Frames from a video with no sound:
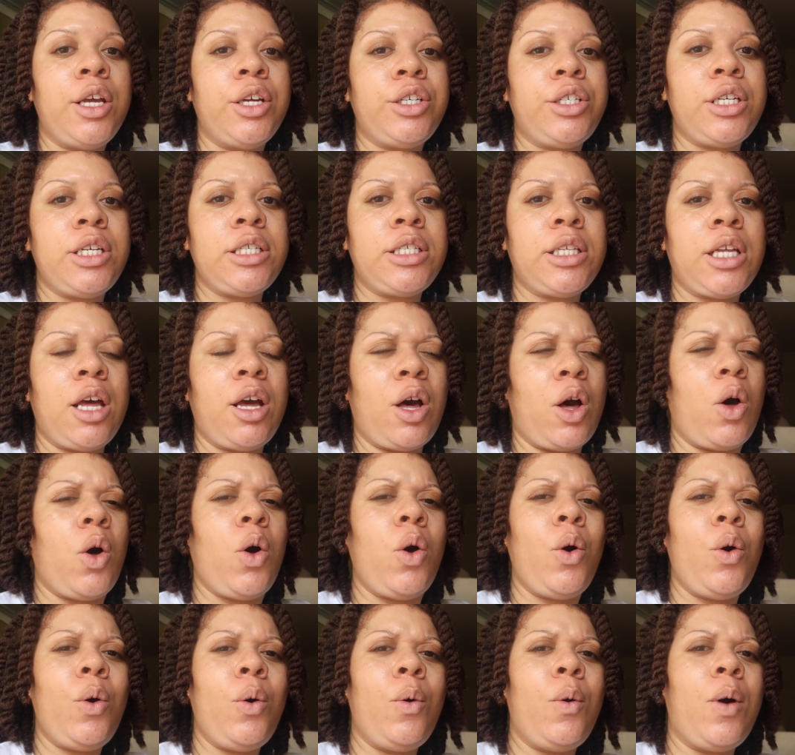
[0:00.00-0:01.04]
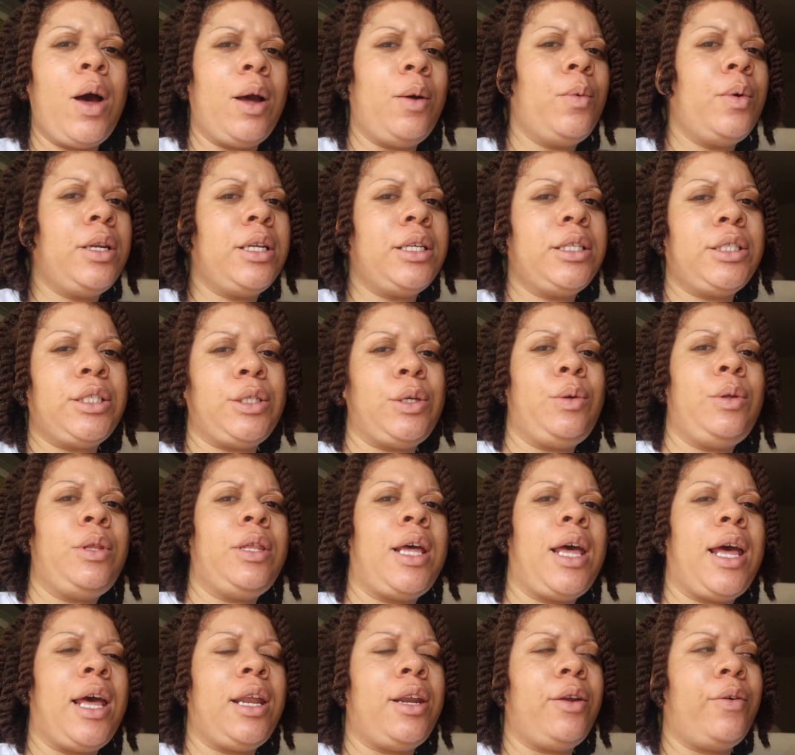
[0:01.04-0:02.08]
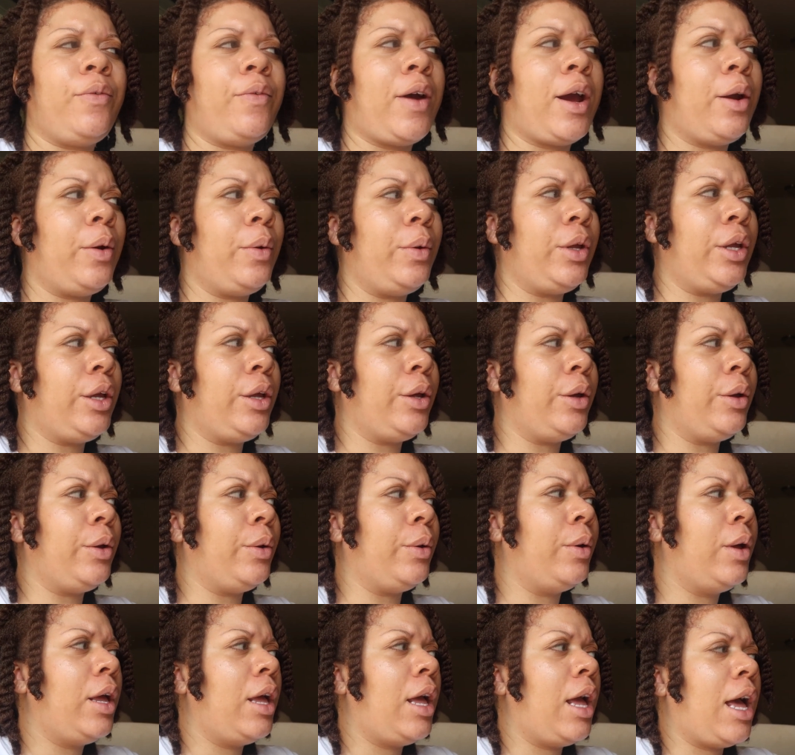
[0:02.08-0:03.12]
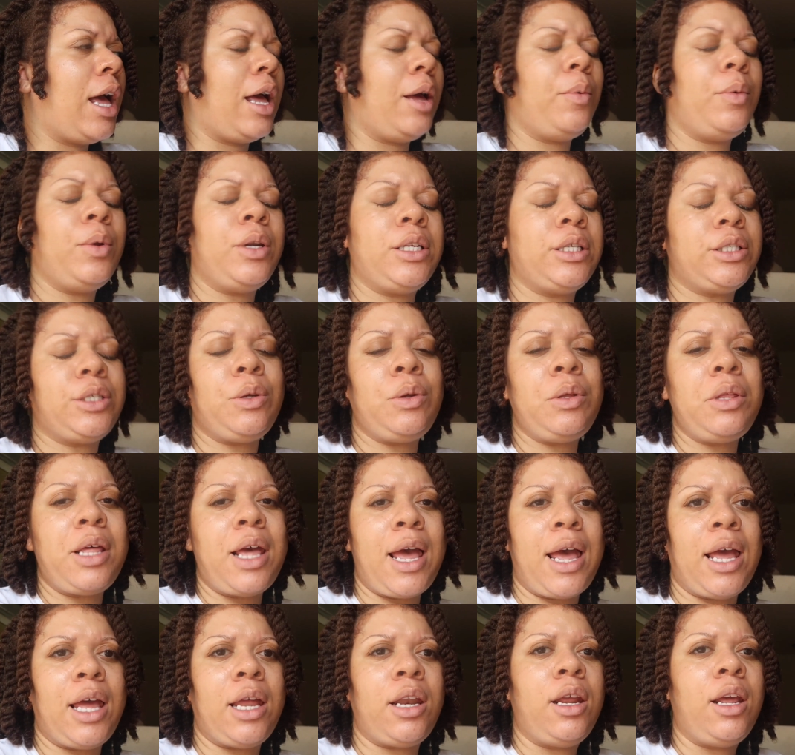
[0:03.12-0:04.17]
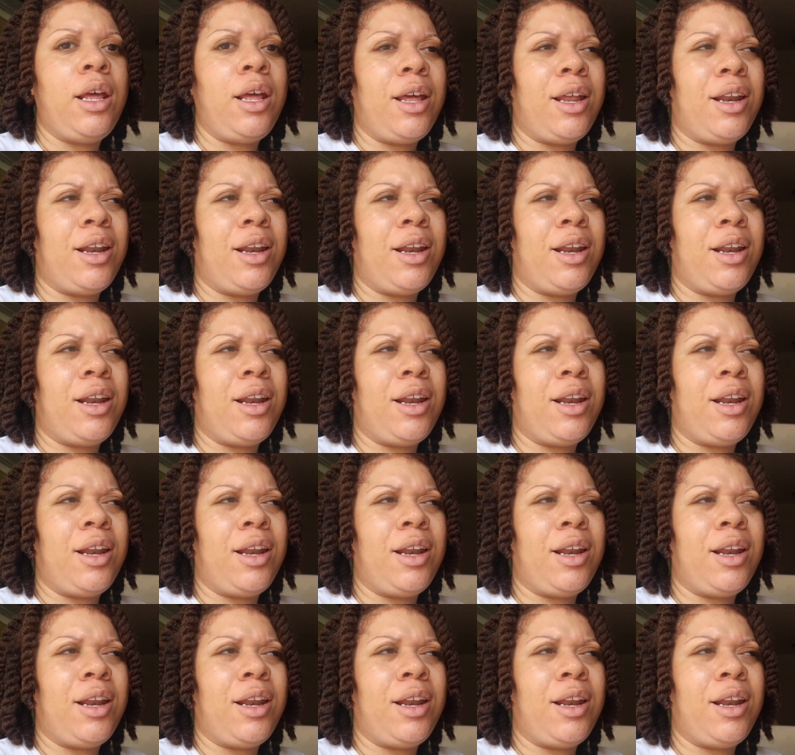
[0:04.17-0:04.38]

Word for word: she's like, oh, I wouldn't do that if I were you. I wouldn't do that.